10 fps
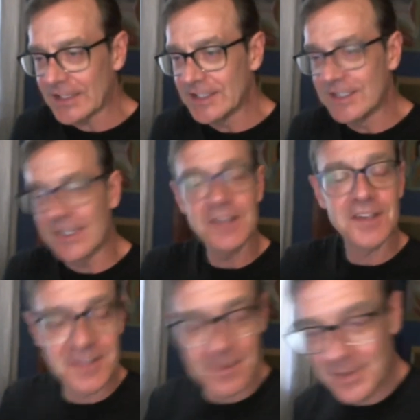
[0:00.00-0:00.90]

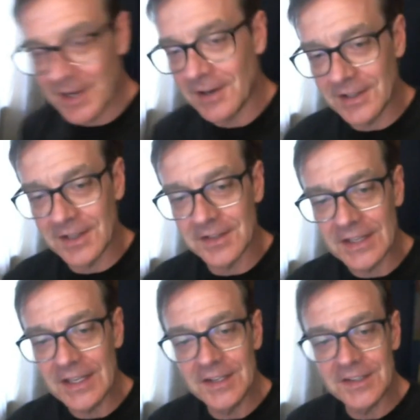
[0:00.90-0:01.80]
doesn't seem nearly as
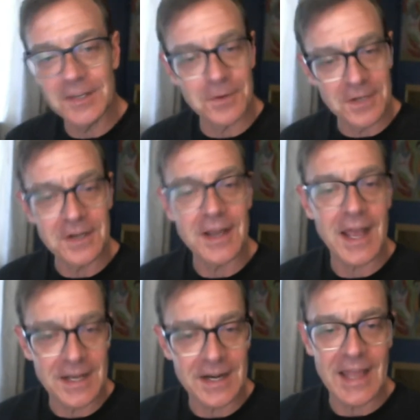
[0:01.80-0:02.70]
easy when you're
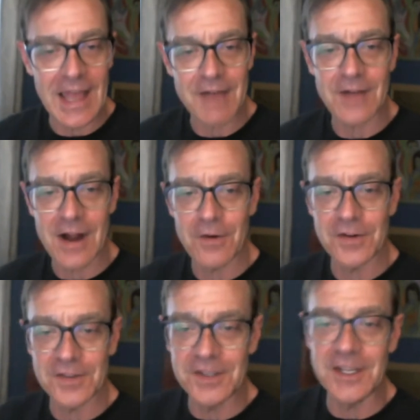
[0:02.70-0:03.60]
9.5
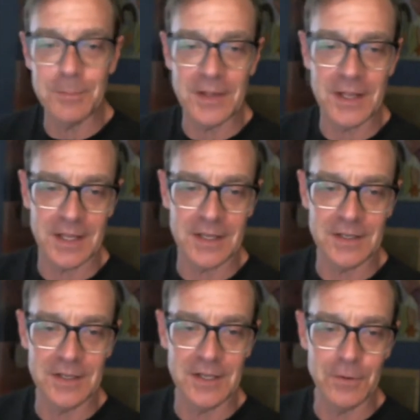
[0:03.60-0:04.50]
hours deep
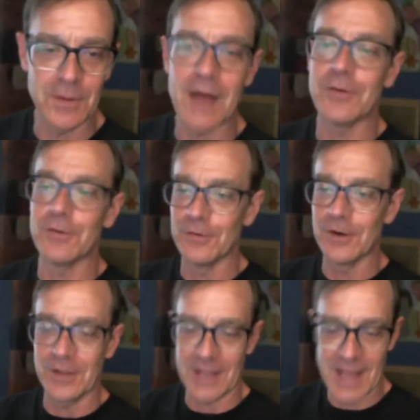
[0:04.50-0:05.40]
and you haven't
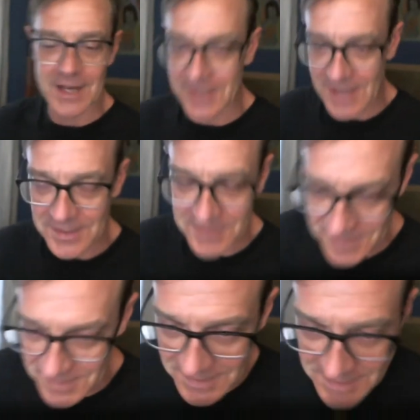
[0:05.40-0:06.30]
really had a chance to
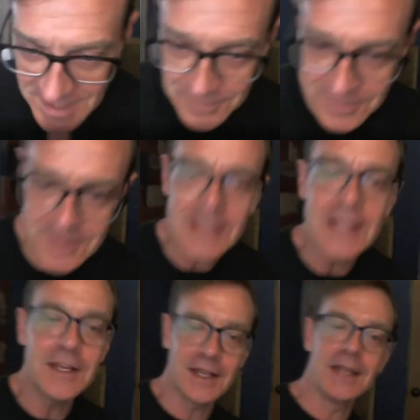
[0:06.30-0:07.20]
sit down and
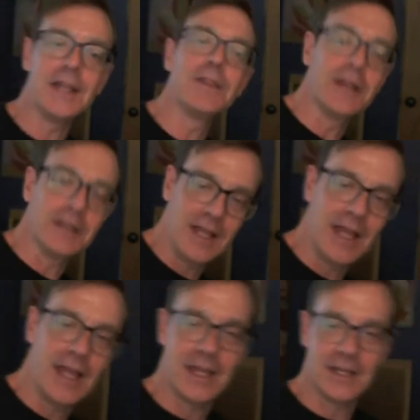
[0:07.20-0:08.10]
eat anything
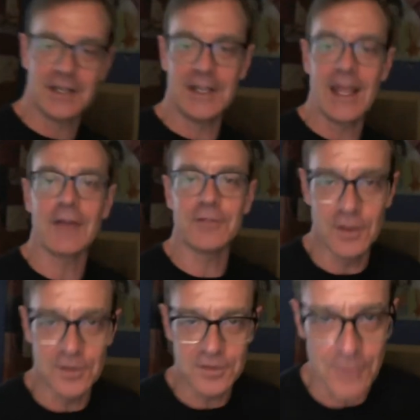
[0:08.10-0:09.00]
and you have to
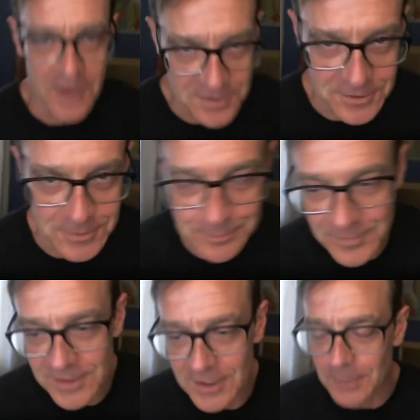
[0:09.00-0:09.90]
use the restroom.
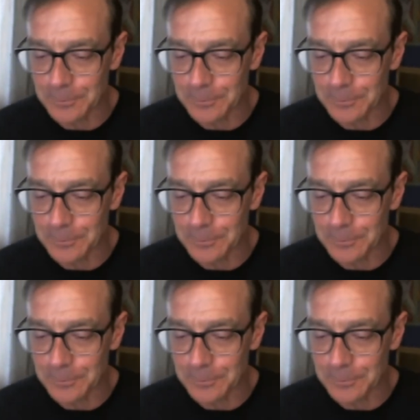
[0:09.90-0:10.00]
So